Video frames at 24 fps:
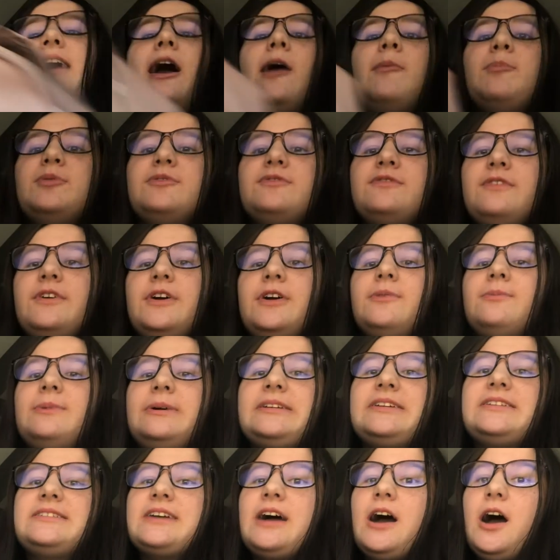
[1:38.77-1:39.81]
I prefer when
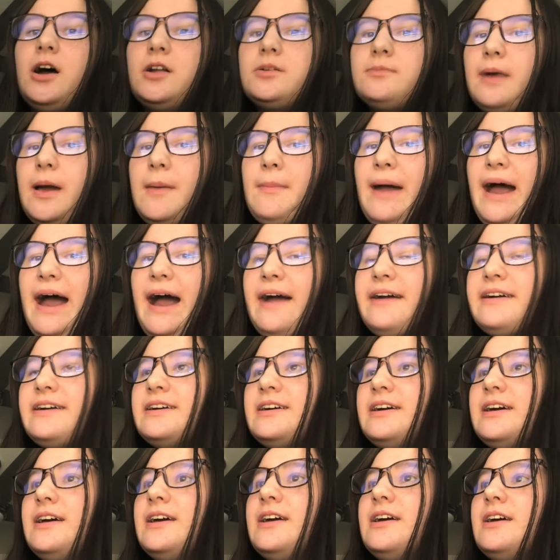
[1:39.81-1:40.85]
it's on my back
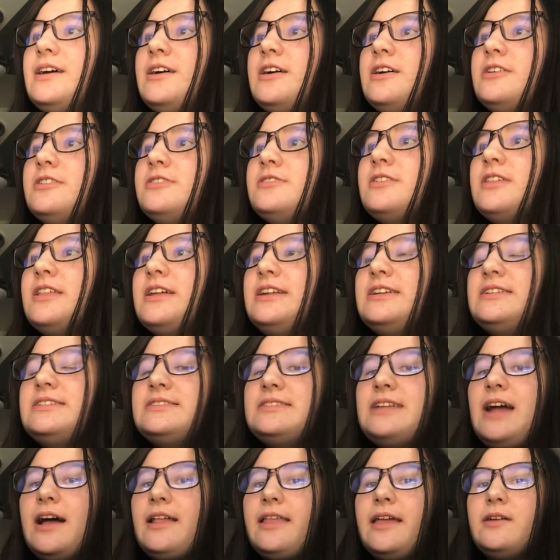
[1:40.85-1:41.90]
so that it's
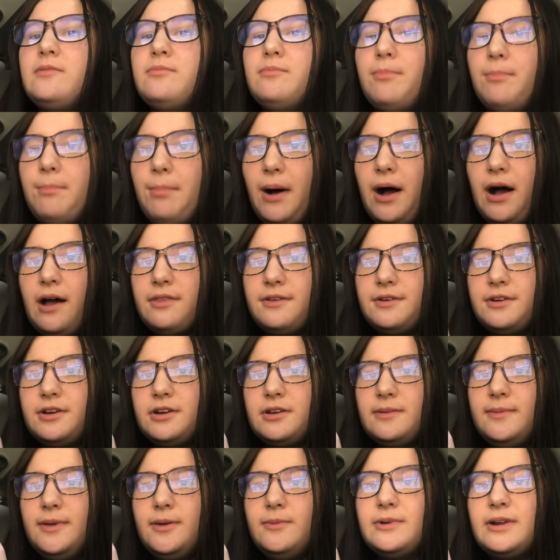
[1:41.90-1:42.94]
not like
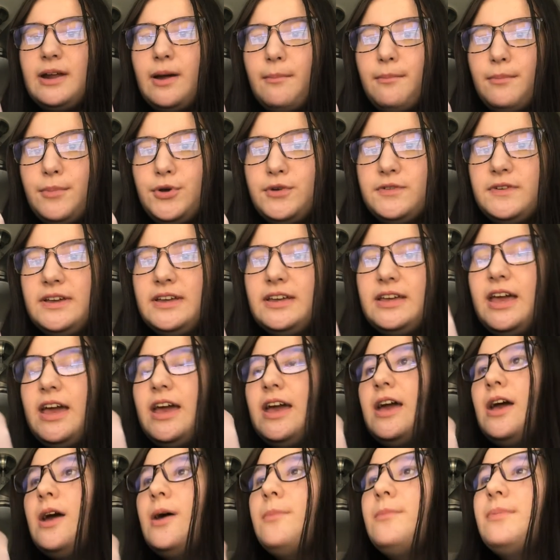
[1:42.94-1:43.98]
bothering me when I'm moving,
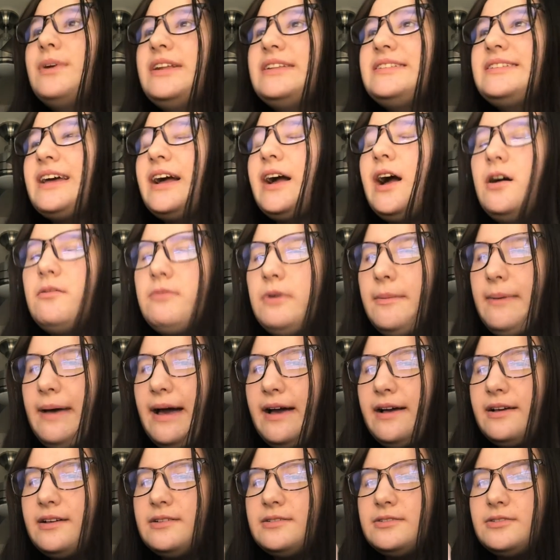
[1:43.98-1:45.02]
but it's like on my
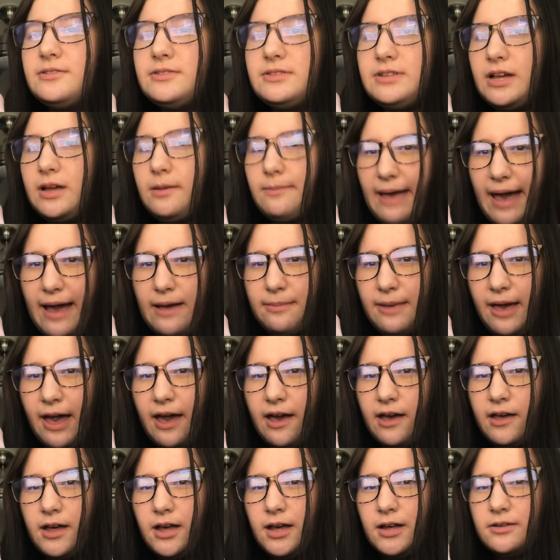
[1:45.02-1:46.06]
back. So it's like a
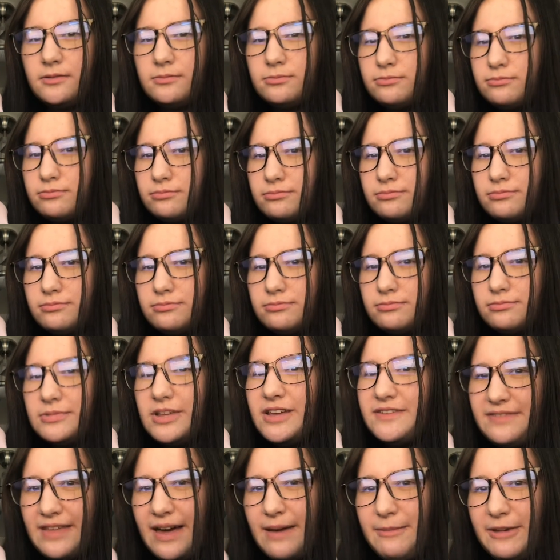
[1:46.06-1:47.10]
backpack,
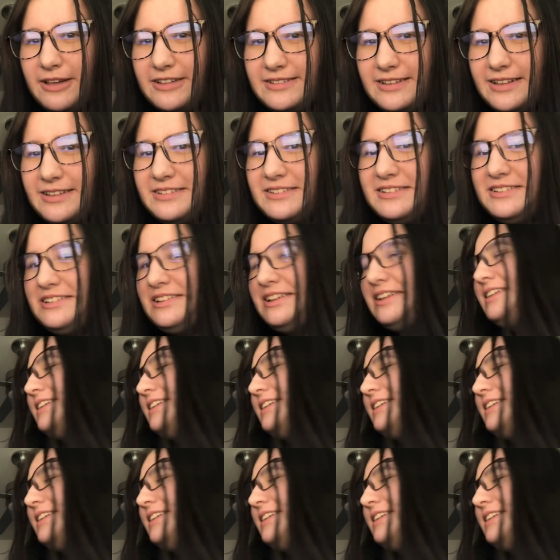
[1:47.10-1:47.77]
if that makes sense.